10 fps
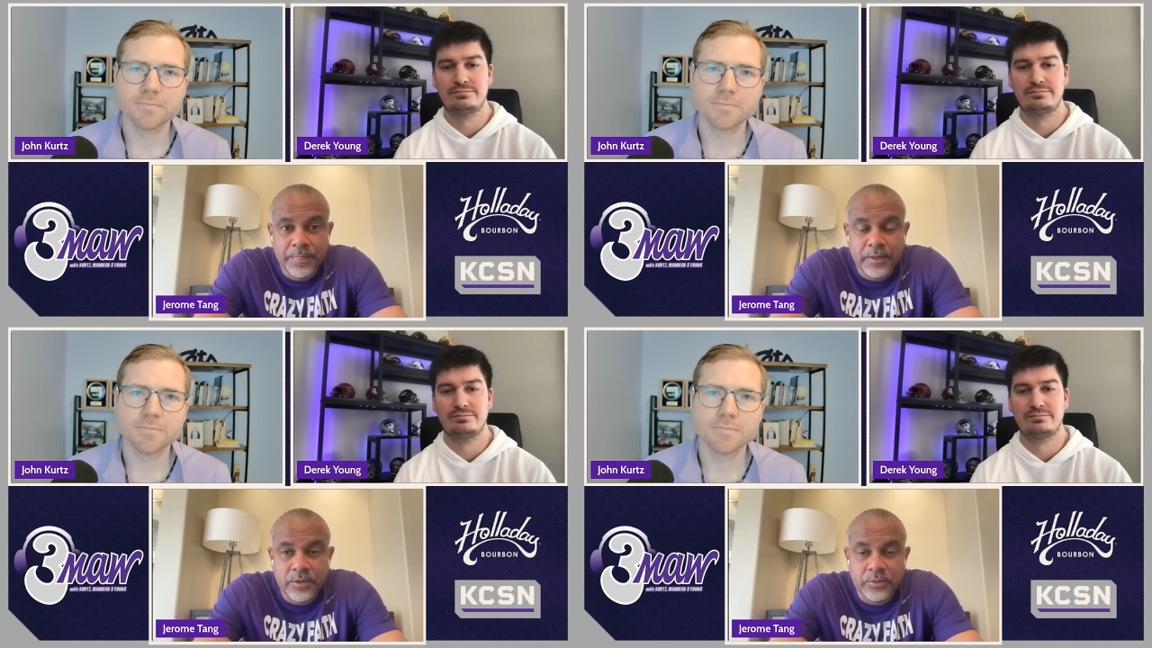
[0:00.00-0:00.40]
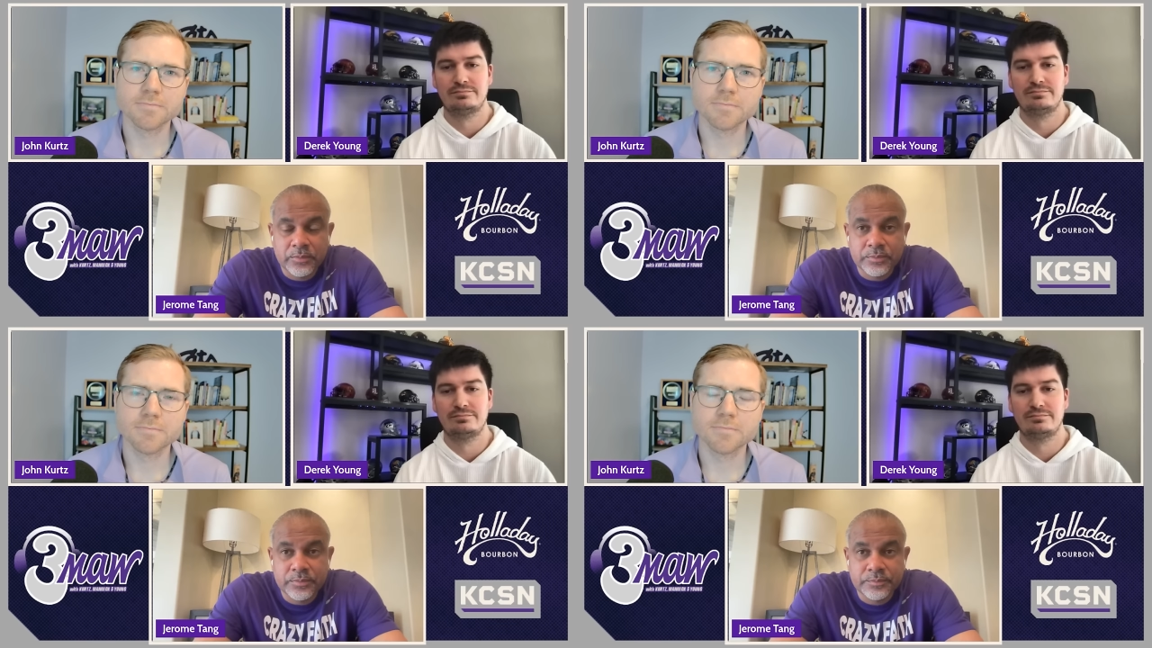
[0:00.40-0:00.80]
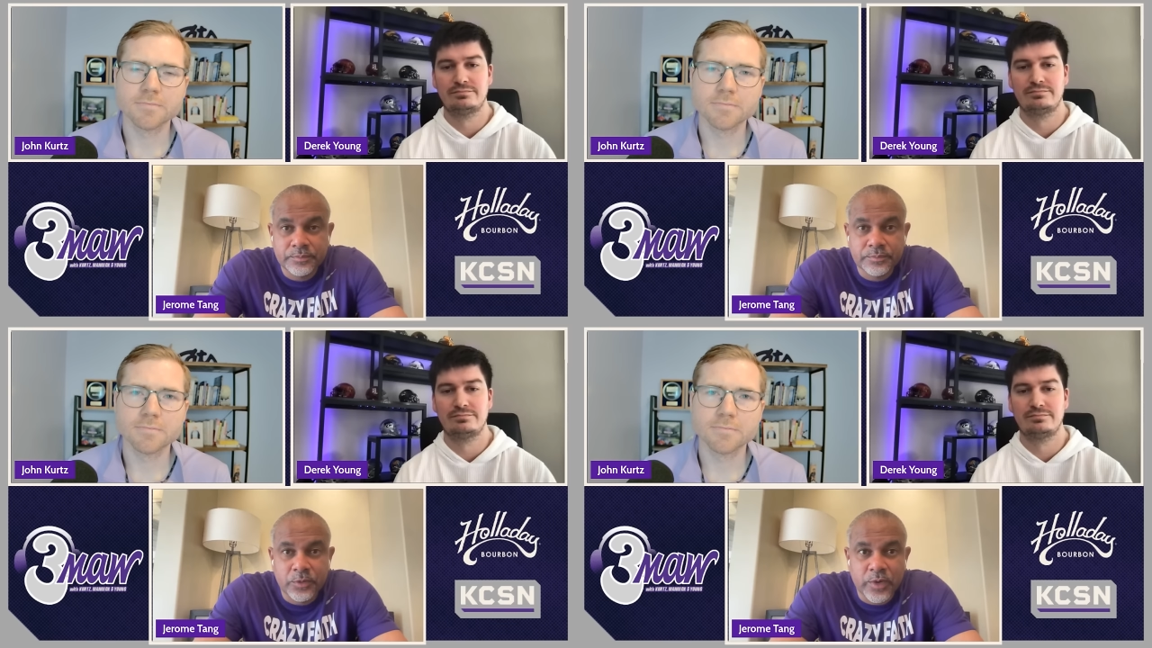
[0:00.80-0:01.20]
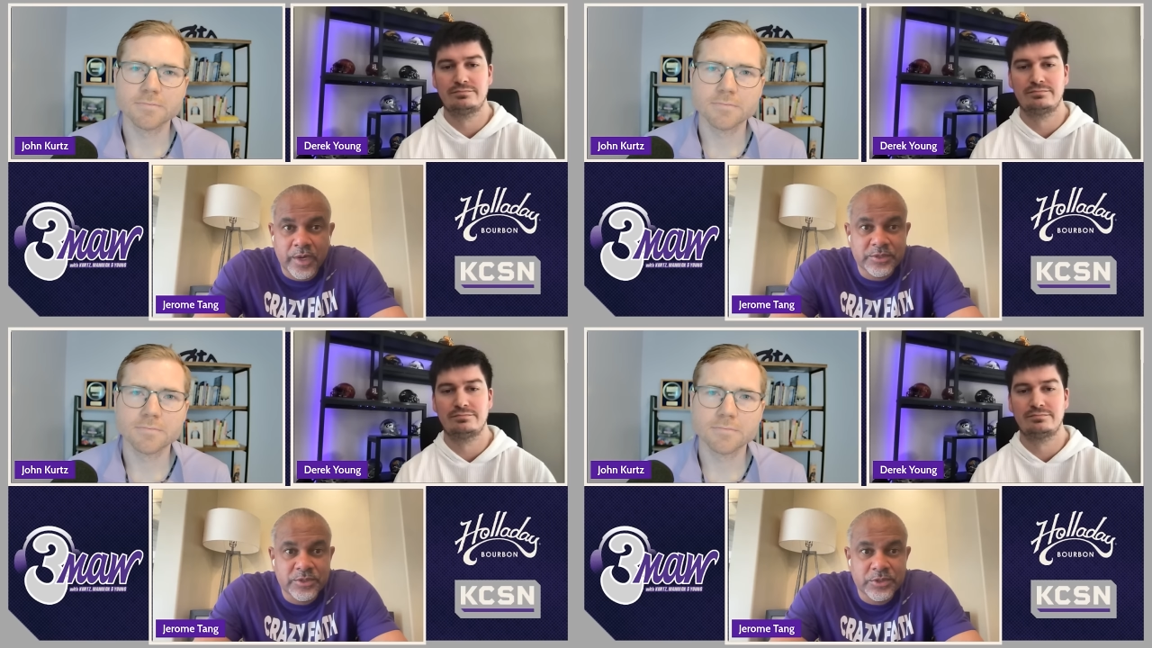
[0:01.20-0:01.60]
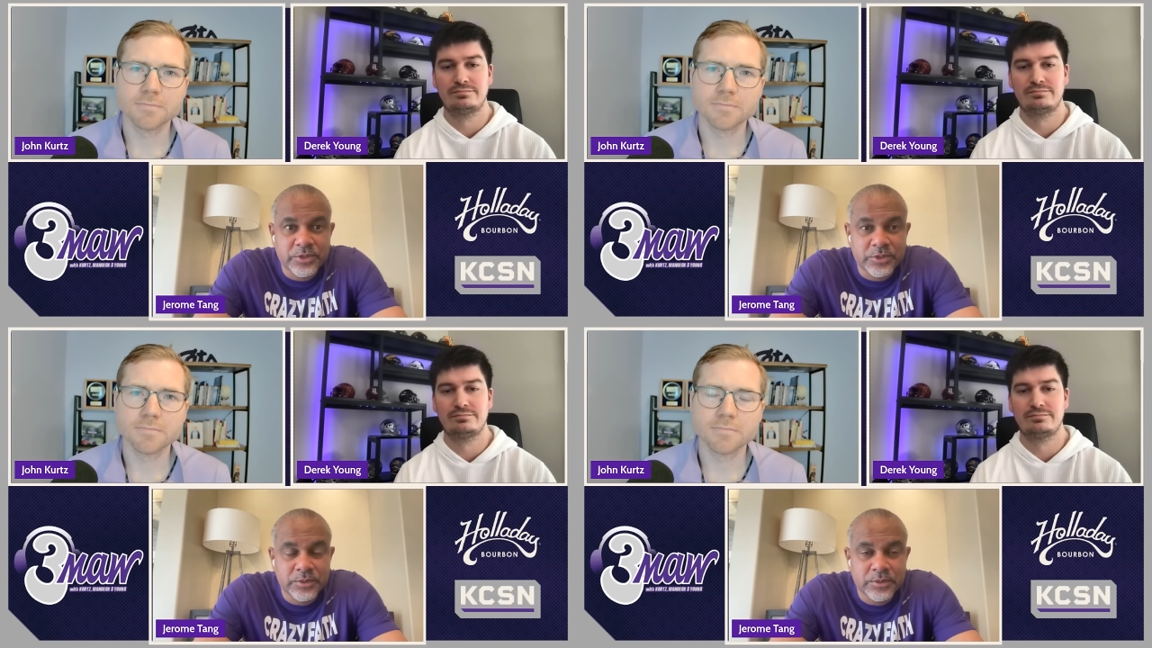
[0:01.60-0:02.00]
Speaker 1: you know,
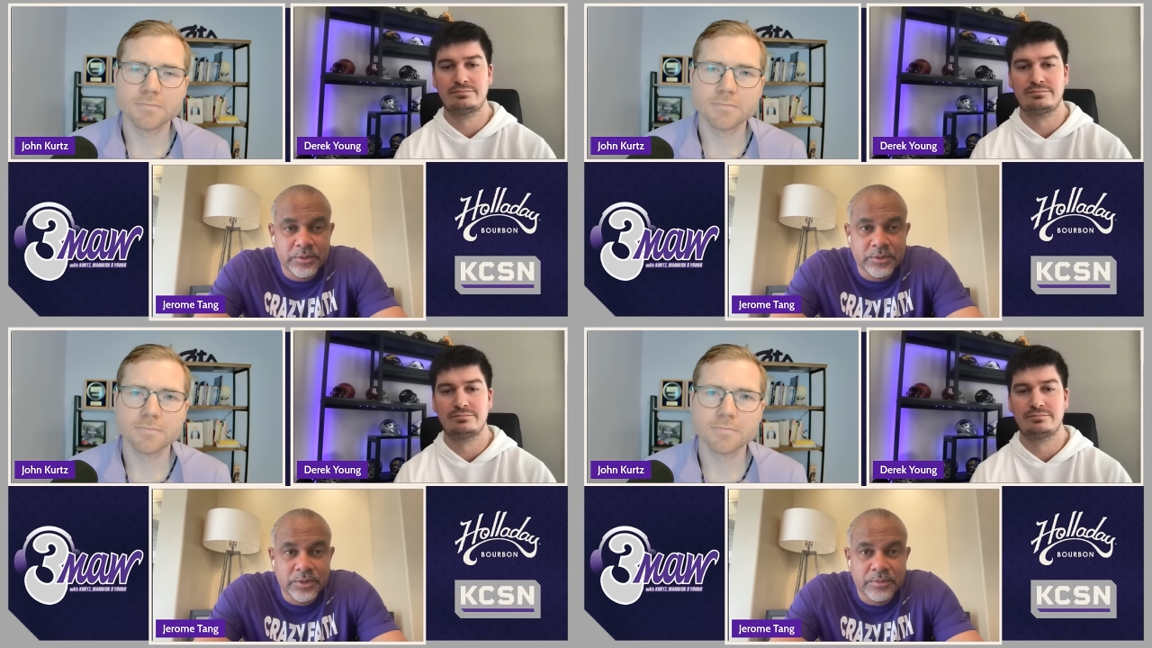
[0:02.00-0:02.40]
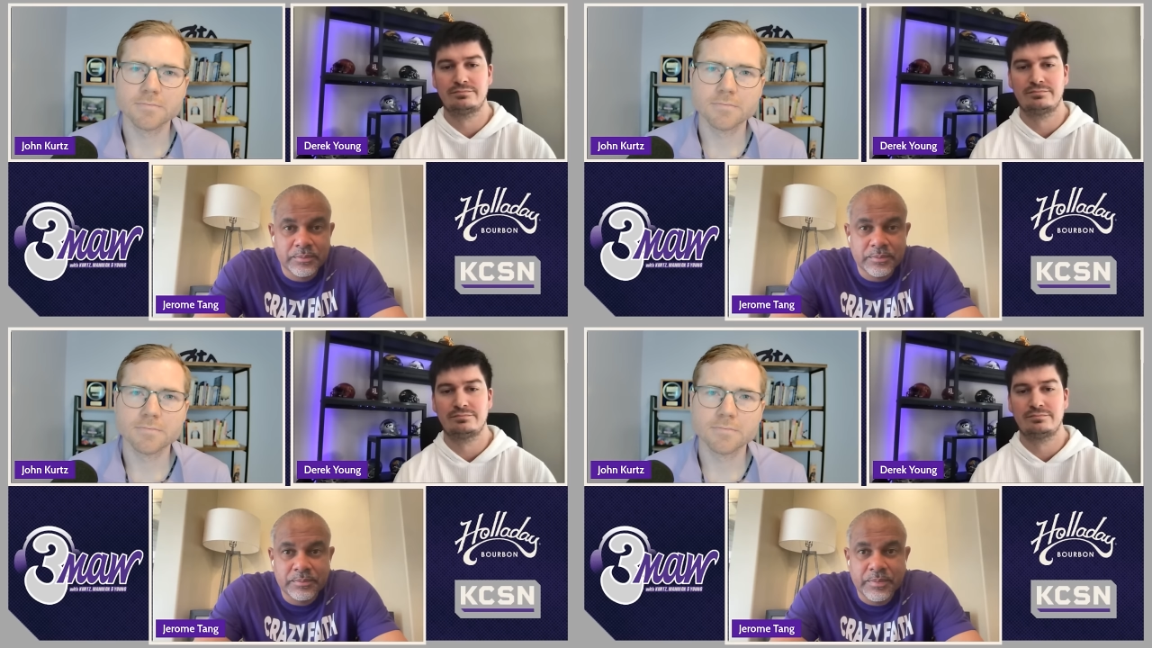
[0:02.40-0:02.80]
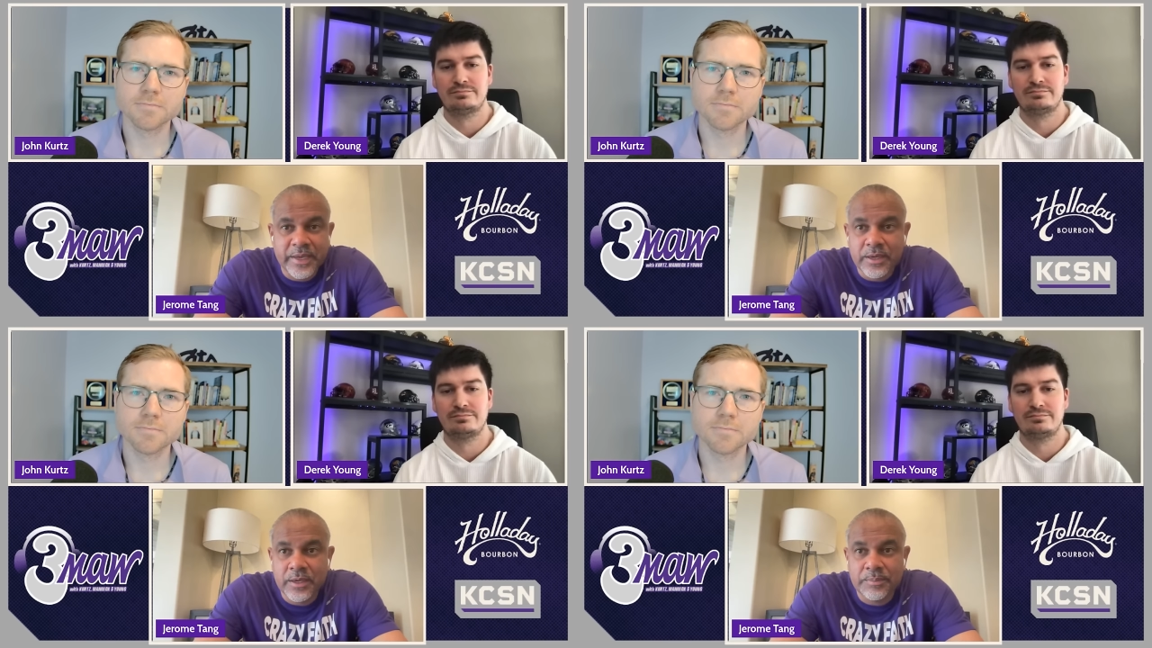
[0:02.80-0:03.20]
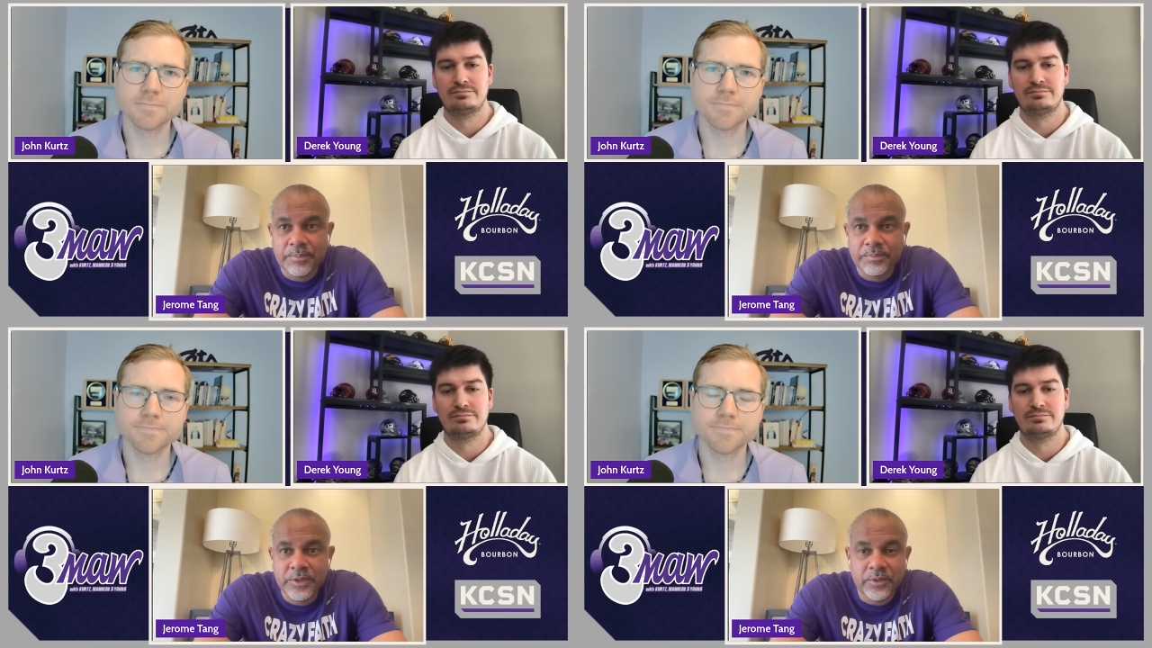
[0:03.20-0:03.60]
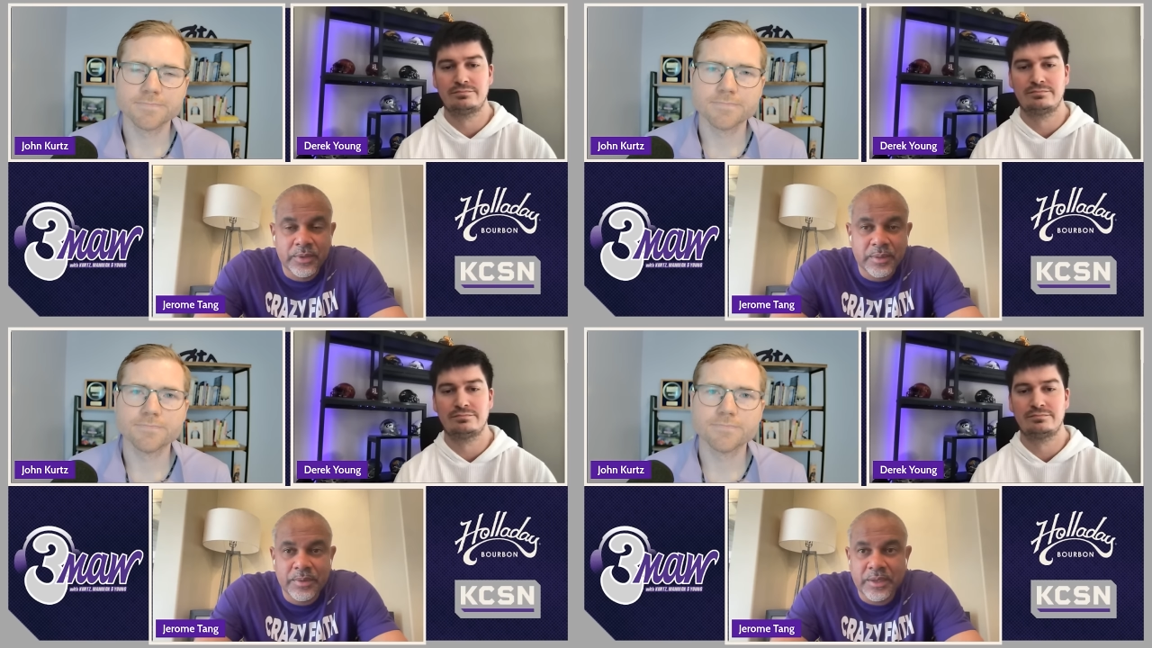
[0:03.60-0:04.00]
roster, um, make up, you
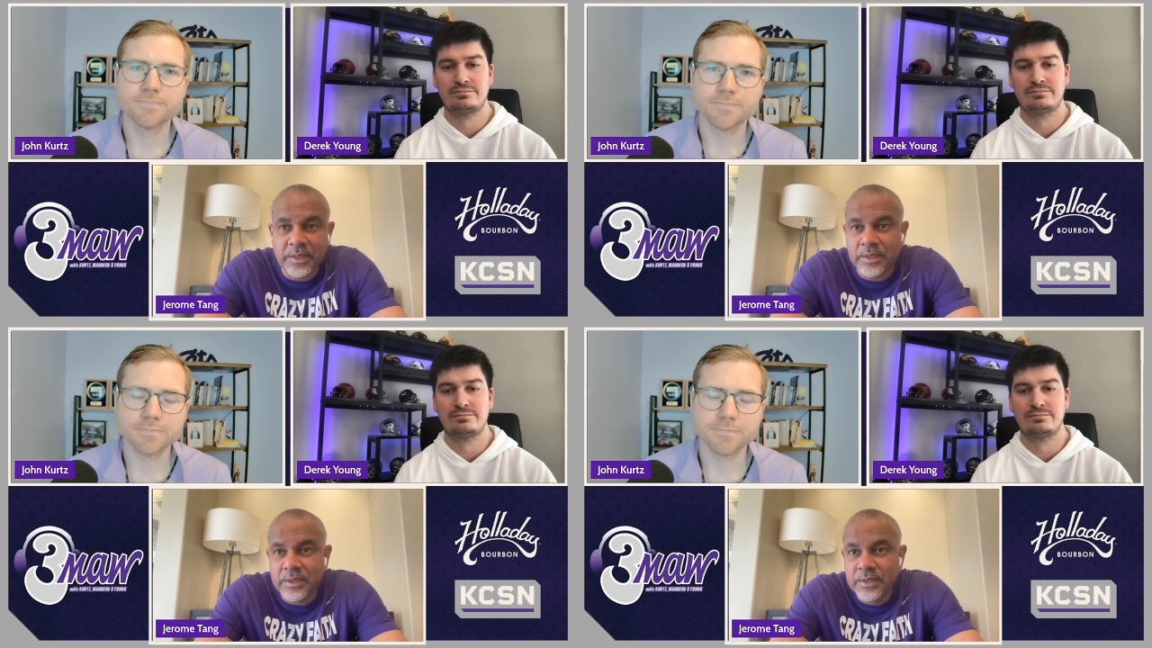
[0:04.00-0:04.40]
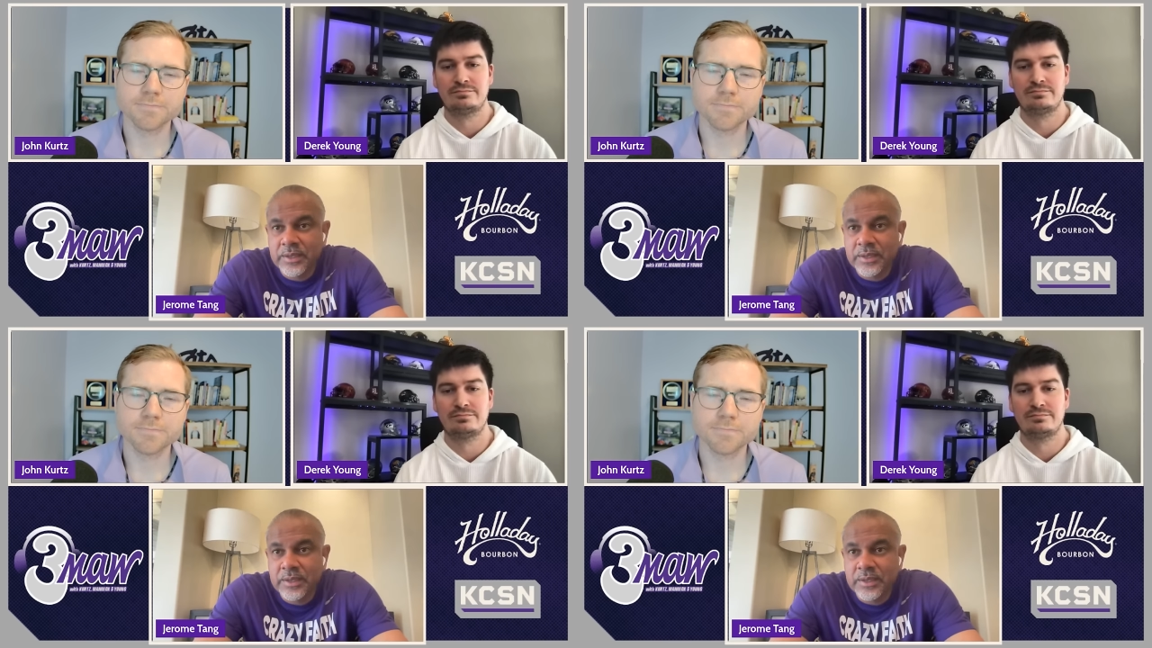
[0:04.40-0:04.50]
know, how many